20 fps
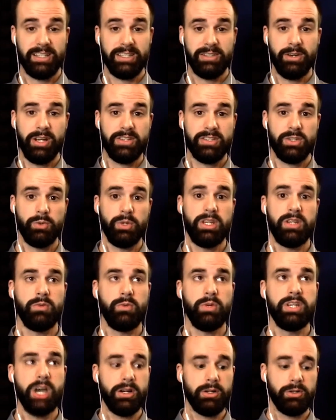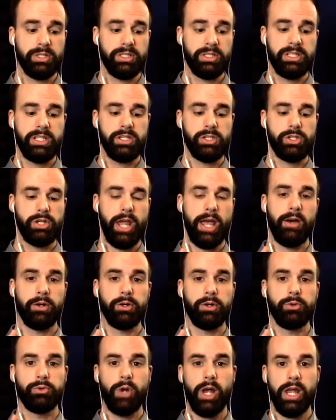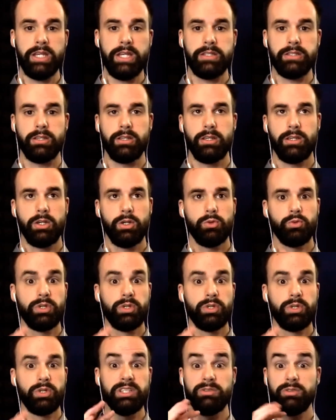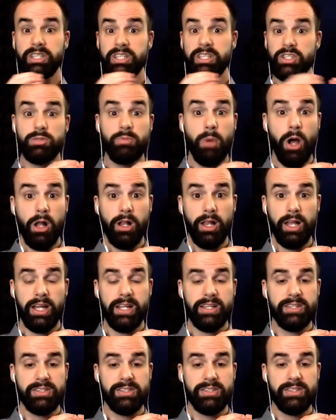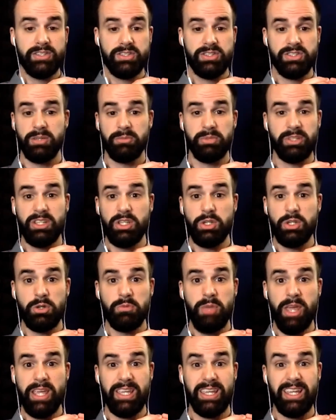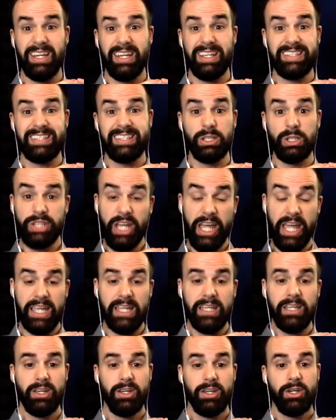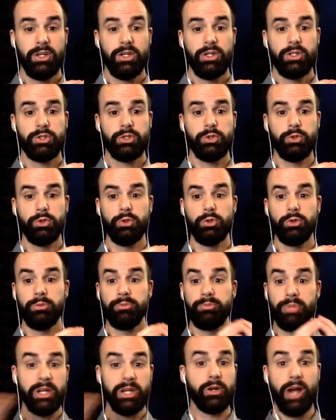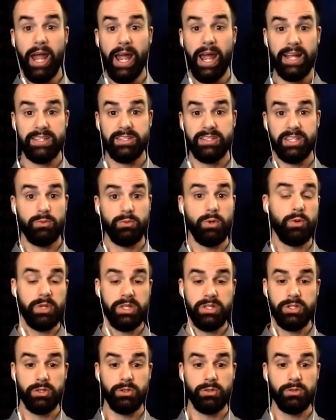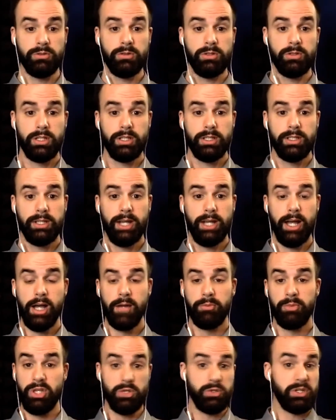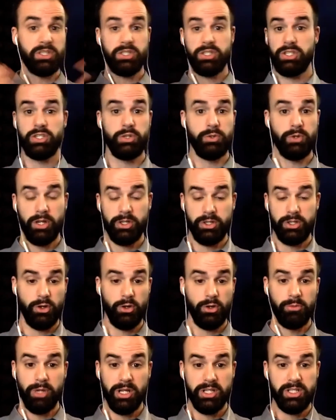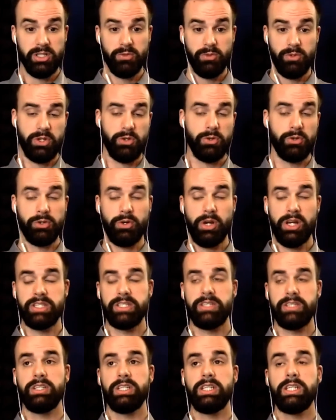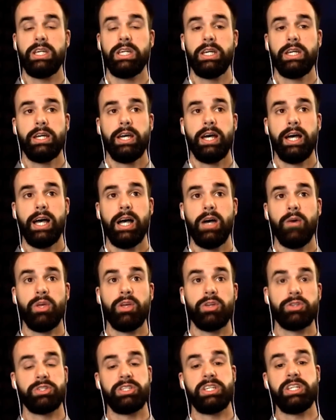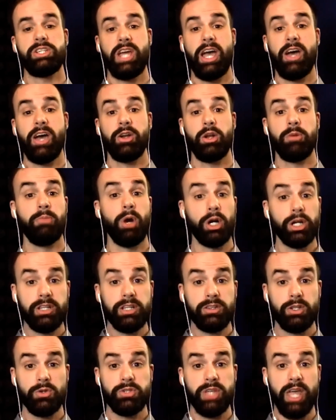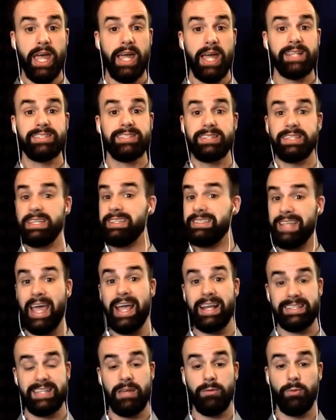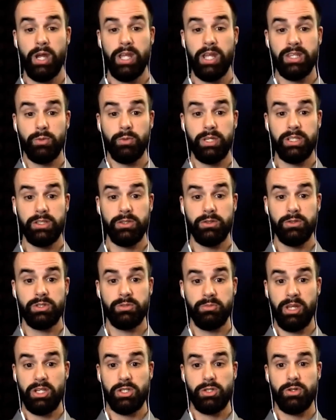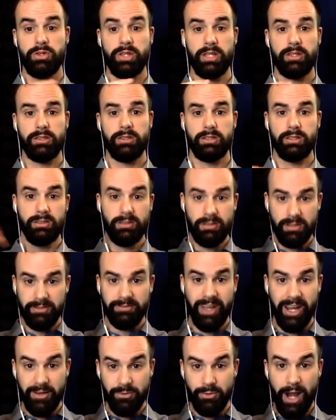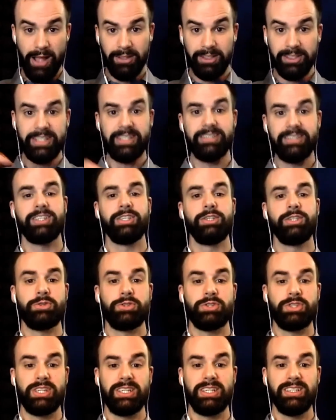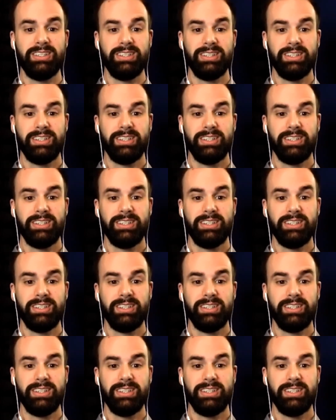right. So we not only teach how to write really, really small ads, something that make in a single day, to bigger ads like what we do, but you get to do it on your own budget with your own creativity. We also teach how to market those ads the exact same way that we do, to make sure that the virality that you see,